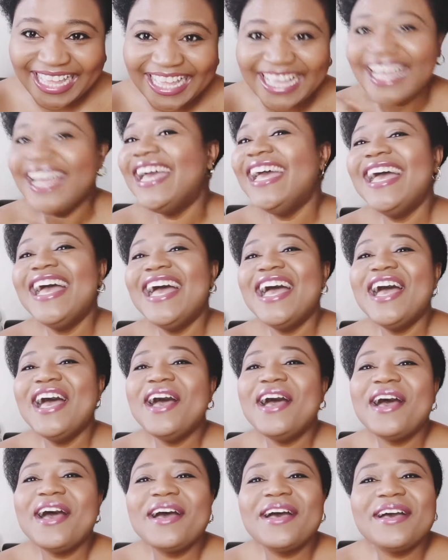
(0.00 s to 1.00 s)
Yeah.
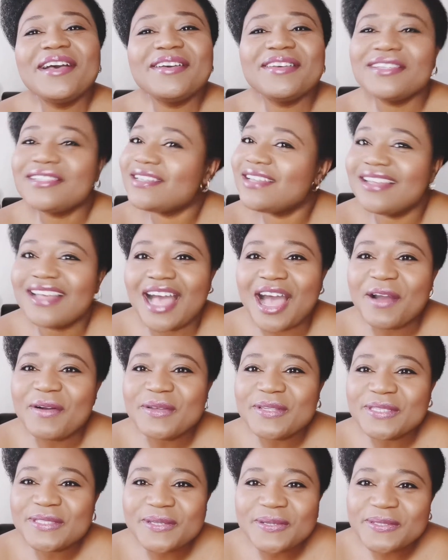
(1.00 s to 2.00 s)
I
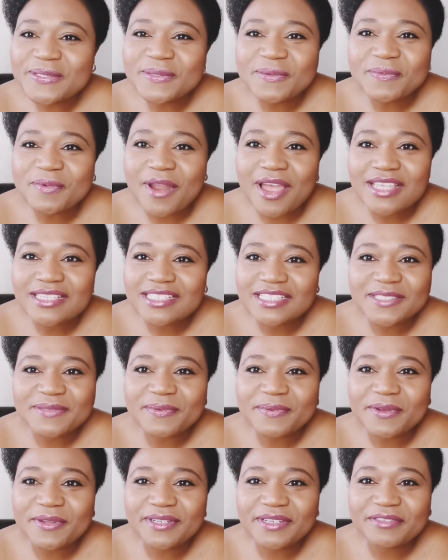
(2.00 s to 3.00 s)
was so surprised this
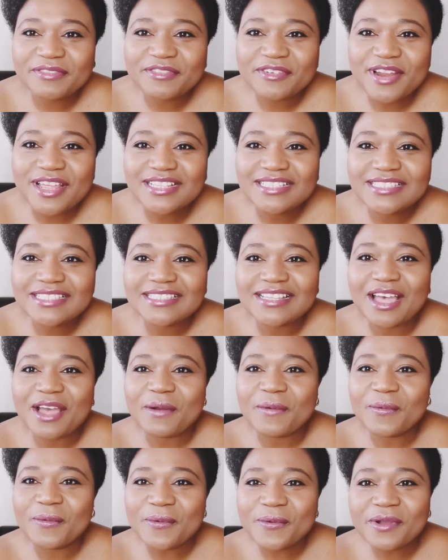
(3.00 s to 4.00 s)
morning, friends. I
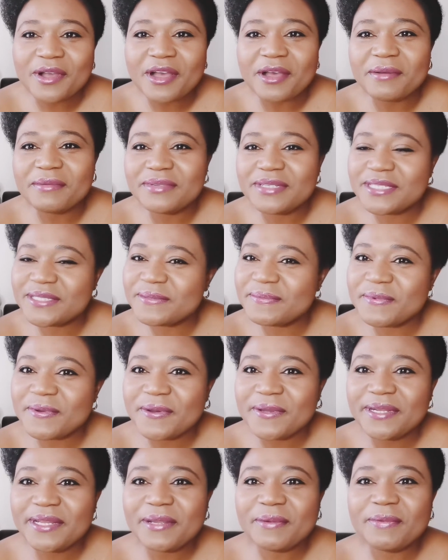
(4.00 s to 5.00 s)
woke up this
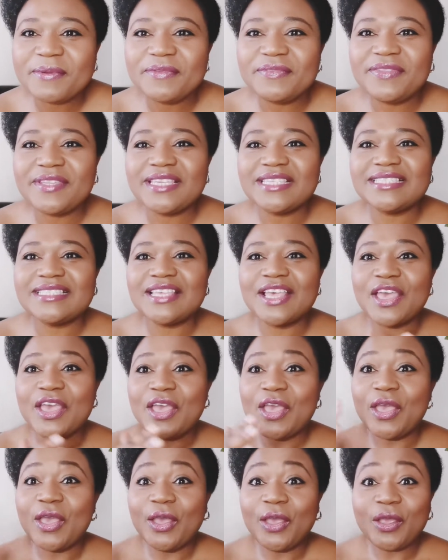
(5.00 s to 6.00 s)
morning with this
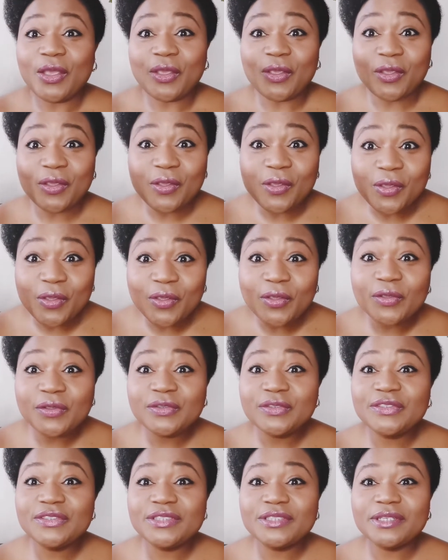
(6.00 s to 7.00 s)

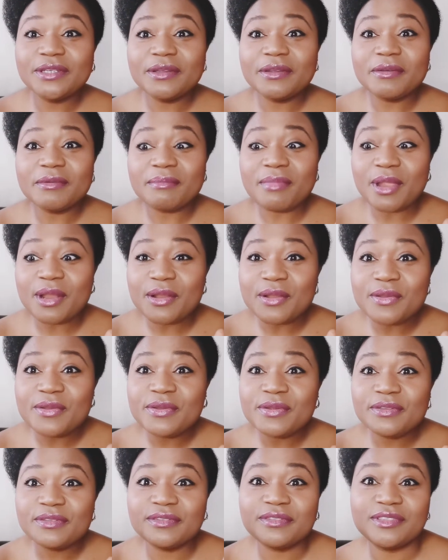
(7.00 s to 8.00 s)
huge
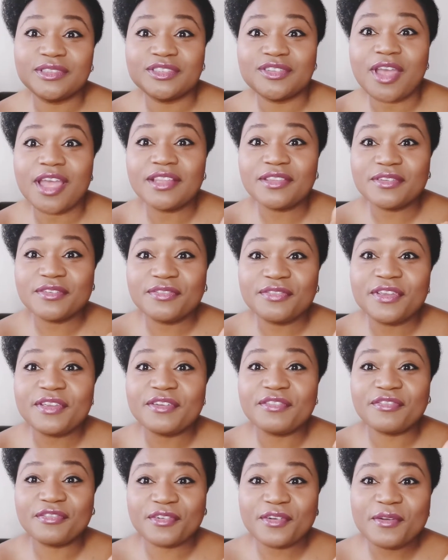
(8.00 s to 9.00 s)
balloon trying to
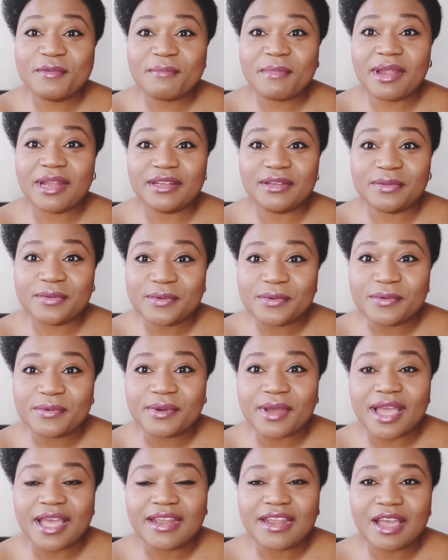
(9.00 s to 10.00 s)
fit through my
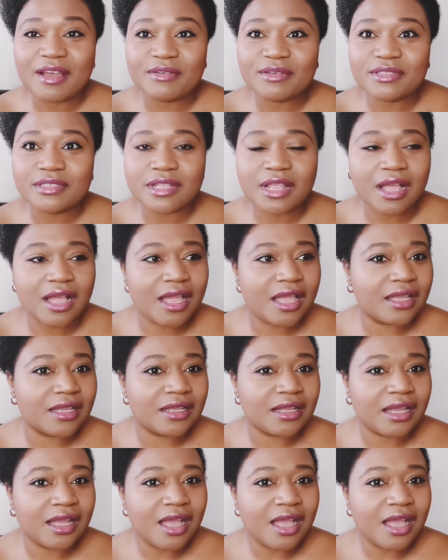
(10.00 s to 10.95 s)
door and I was like,